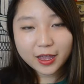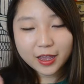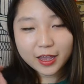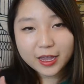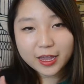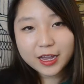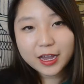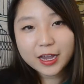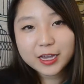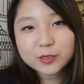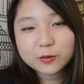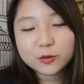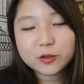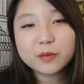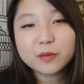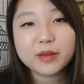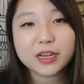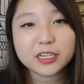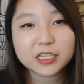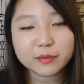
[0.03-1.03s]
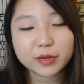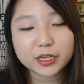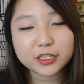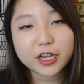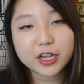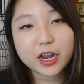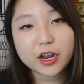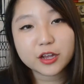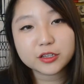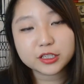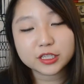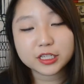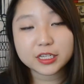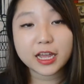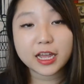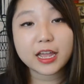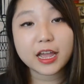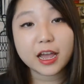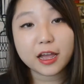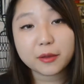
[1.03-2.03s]
Hey guys, welcome back to my channel. So
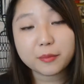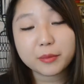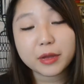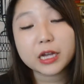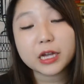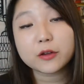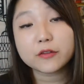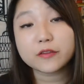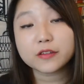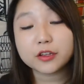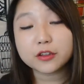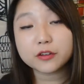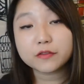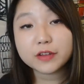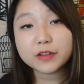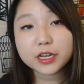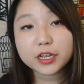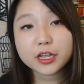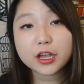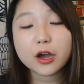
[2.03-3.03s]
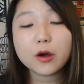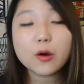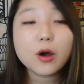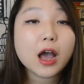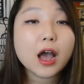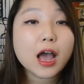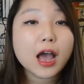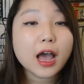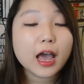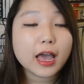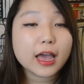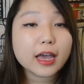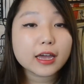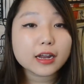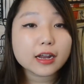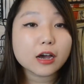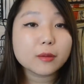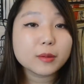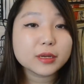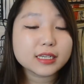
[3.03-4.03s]
today I'm back with another video and
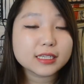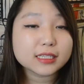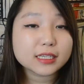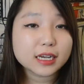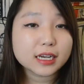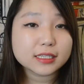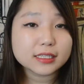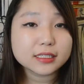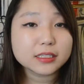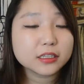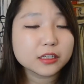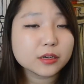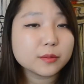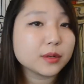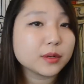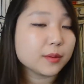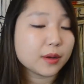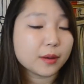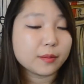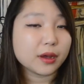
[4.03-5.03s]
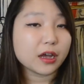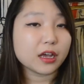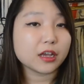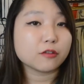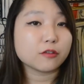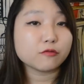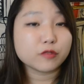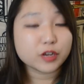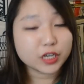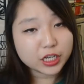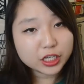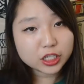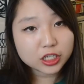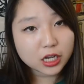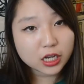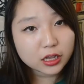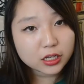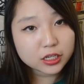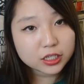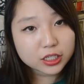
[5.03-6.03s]
I'll be discussing a little bit about my reading
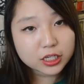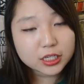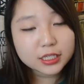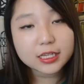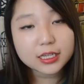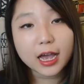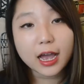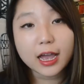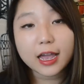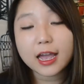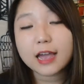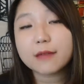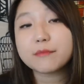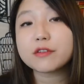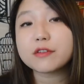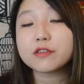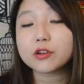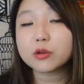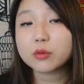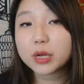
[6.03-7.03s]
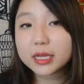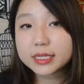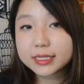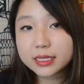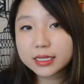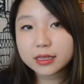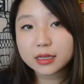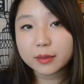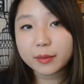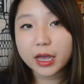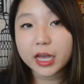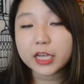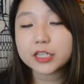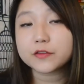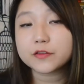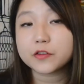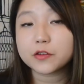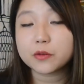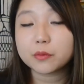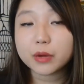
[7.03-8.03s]
challenges. I have been requested in the
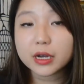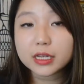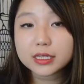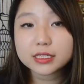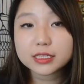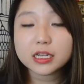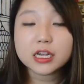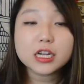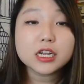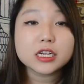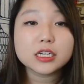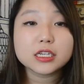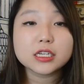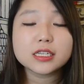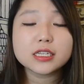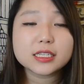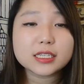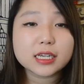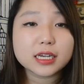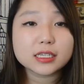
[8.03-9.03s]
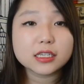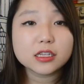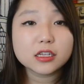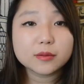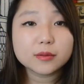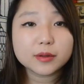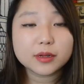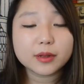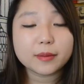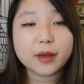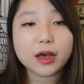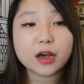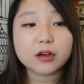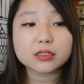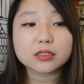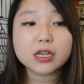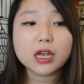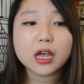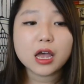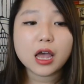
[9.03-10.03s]
past few months to discuss a little bit
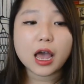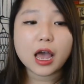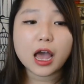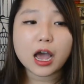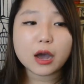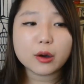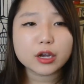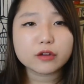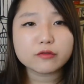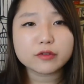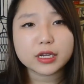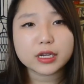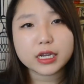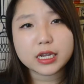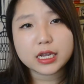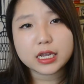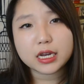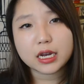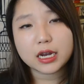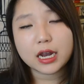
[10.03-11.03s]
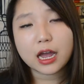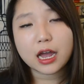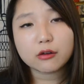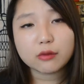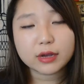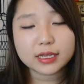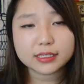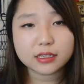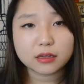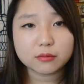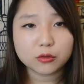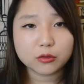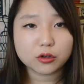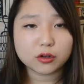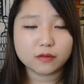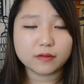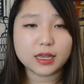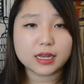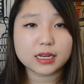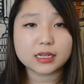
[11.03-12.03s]
about how I read and how do I stay
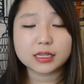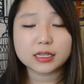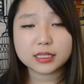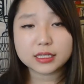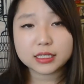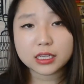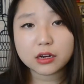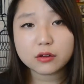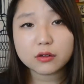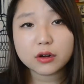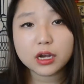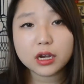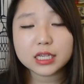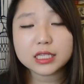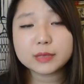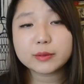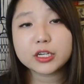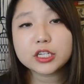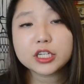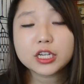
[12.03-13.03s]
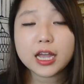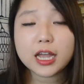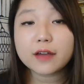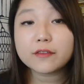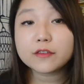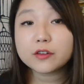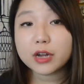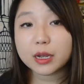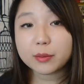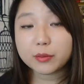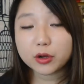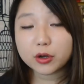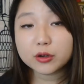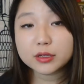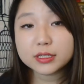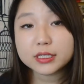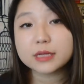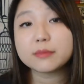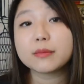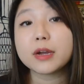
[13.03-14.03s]
motivated, etc. Especially after I
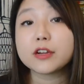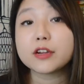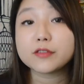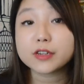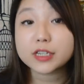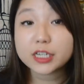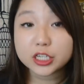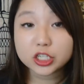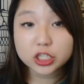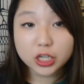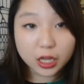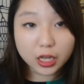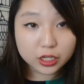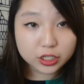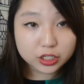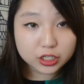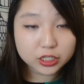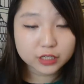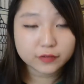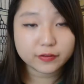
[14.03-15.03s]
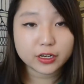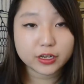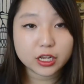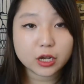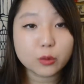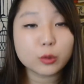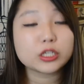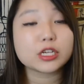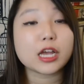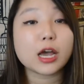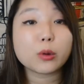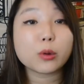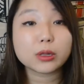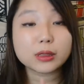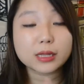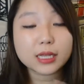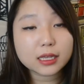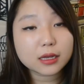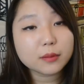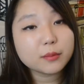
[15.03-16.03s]
posted my reading challenges video, which I will
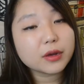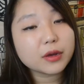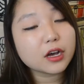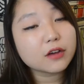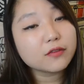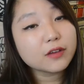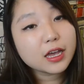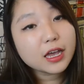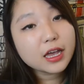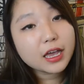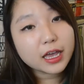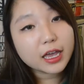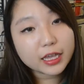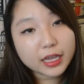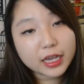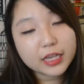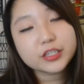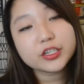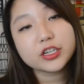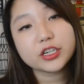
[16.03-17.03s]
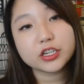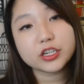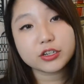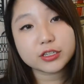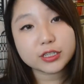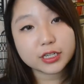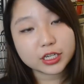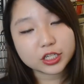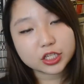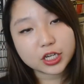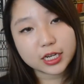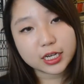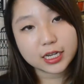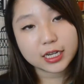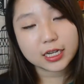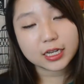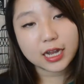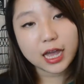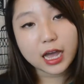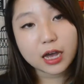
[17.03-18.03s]
link above in case you're interested in
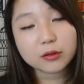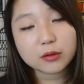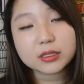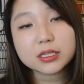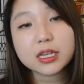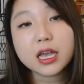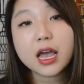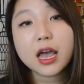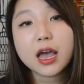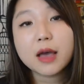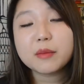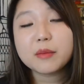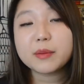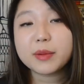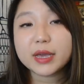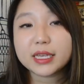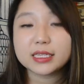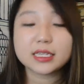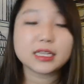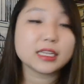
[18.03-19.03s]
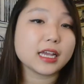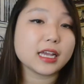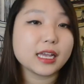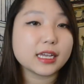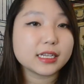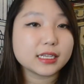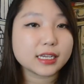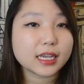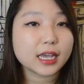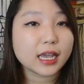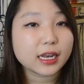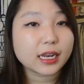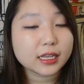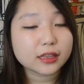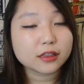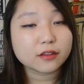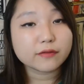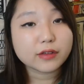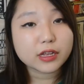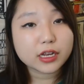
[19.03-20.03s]
checking it out. But basically I indicated
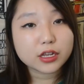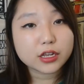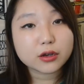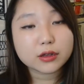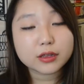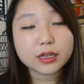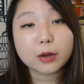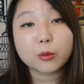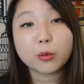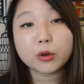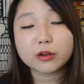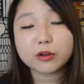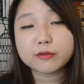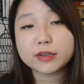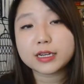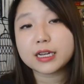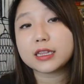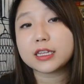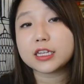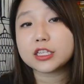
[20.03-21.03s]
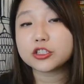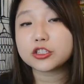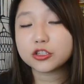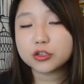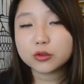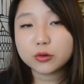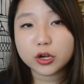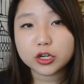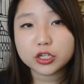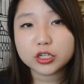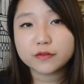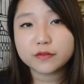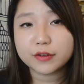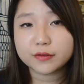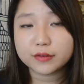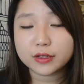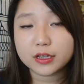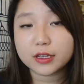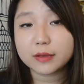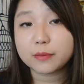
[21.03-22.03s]
in the video that I want to read at least
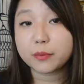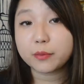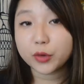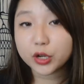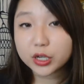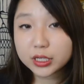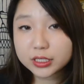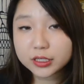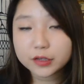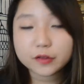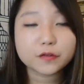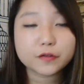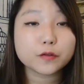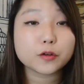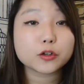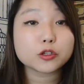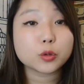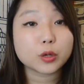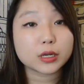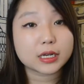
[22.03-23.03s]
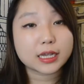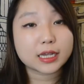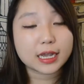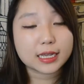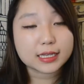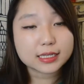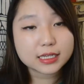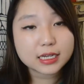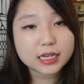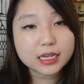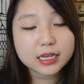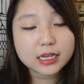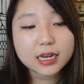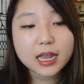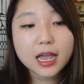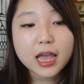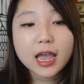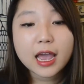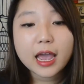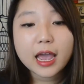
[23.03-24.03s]
250 books for 2018
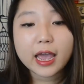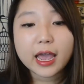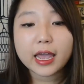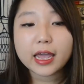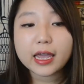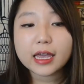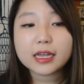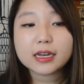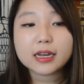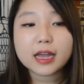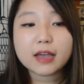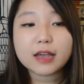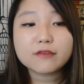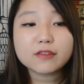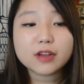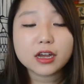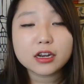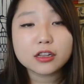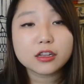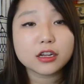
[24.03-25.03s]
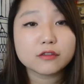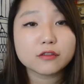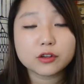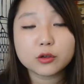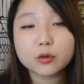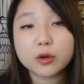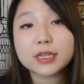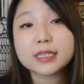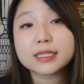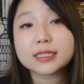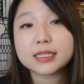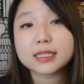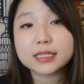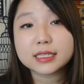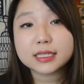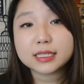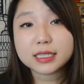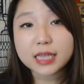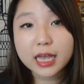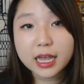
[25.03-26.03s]
and I've gotten a lot of requests
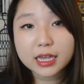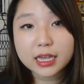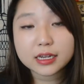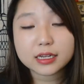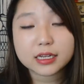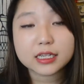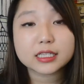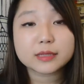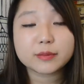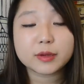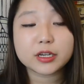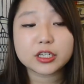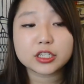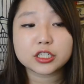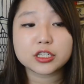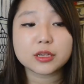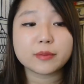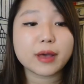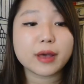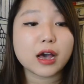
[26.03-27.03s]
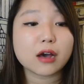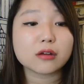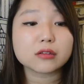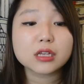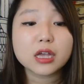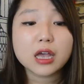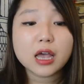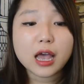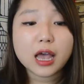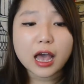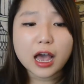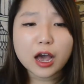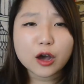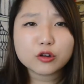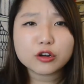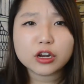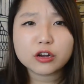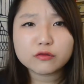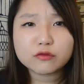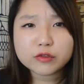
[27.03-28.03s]
since then, especially about how
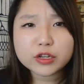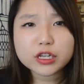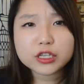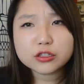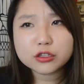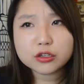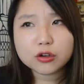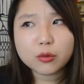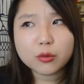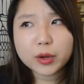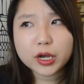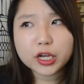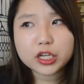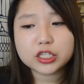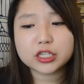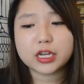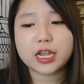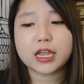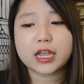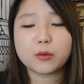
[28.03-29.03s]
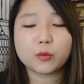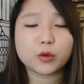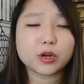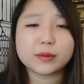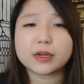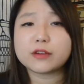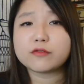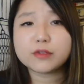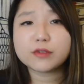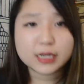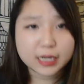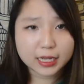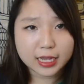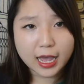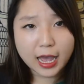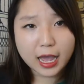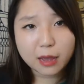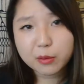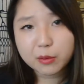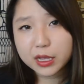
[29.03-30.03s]
do I read so much and what are my reading
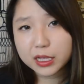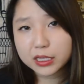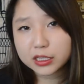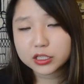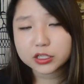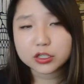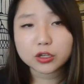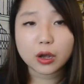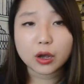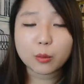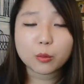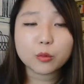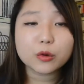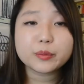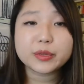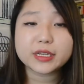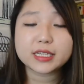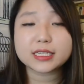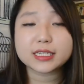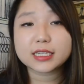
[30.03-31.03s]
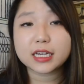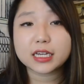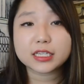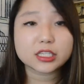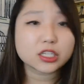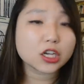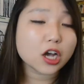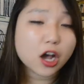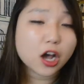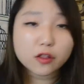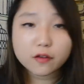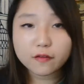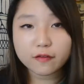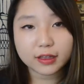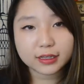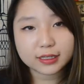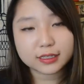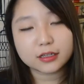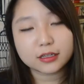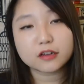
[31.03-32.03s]
habits with so I'm going to be discussing all of
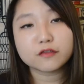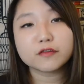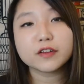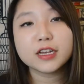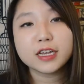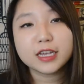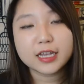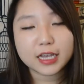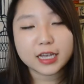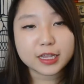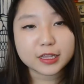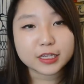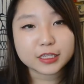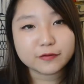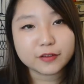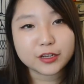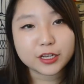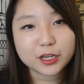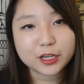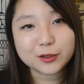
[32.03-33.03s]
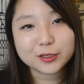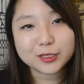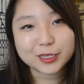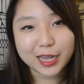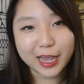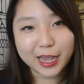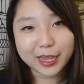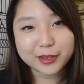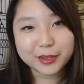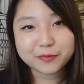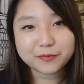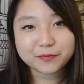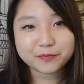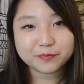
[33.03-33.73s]
that stuff in this video today.